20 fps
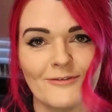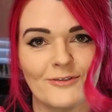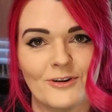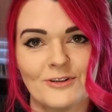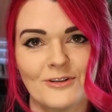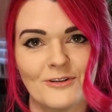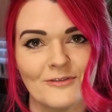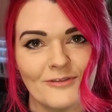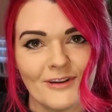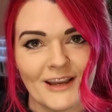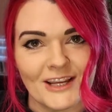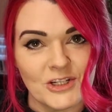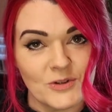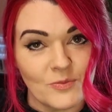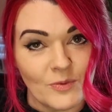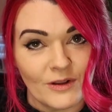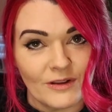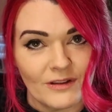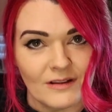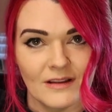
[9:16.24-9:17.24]
of fruit and veg
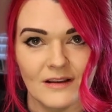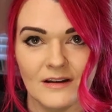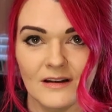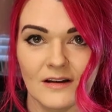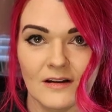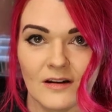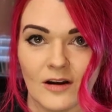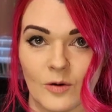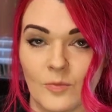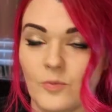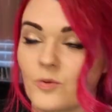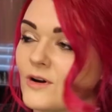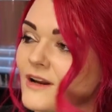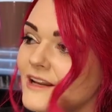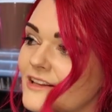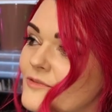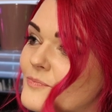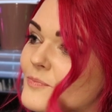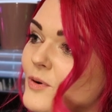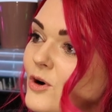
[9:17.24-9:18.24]
will, or what
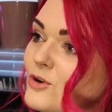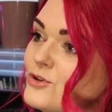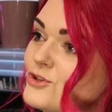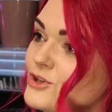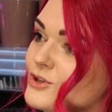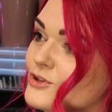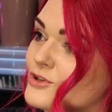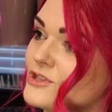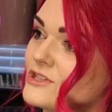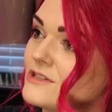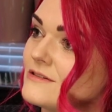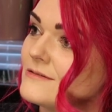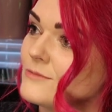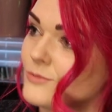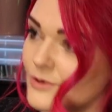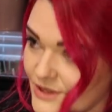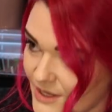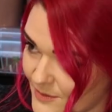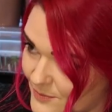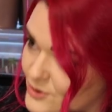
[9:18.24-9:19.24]
kind of produce
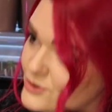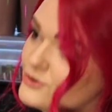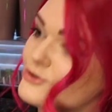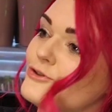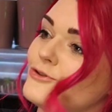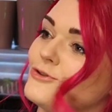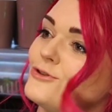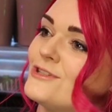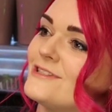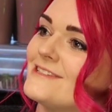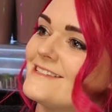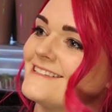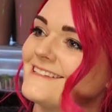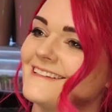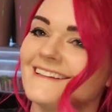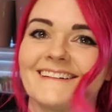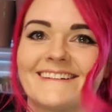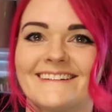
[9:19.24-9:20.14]
will they produce?